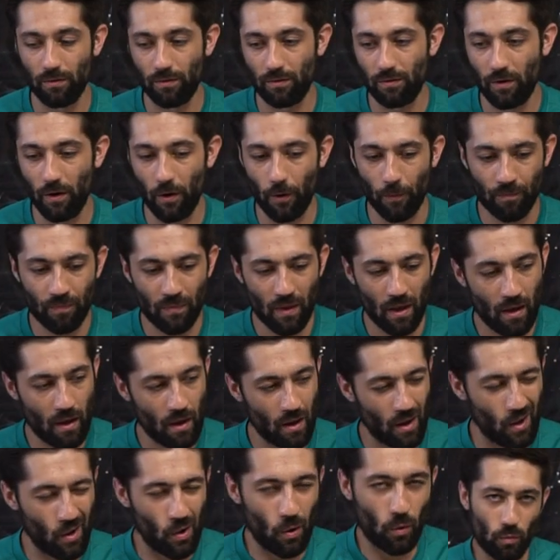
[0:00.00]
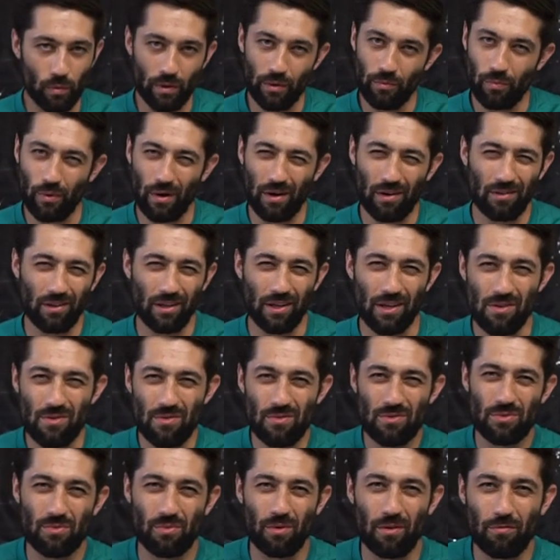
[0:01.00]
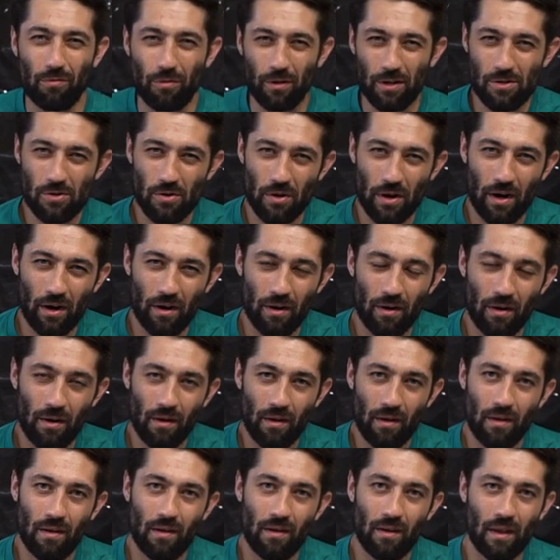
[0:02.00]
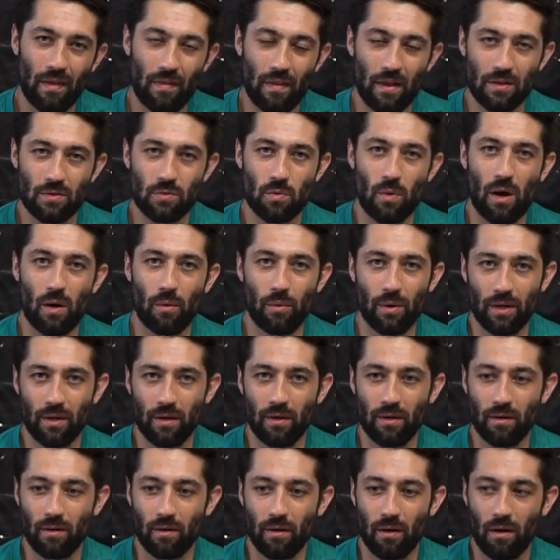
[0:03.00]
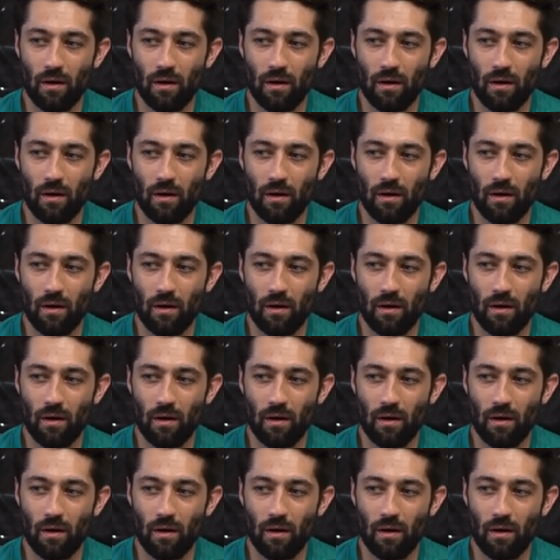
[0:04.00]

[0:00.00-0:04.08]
So we rarely use a refrigerator, and that's why we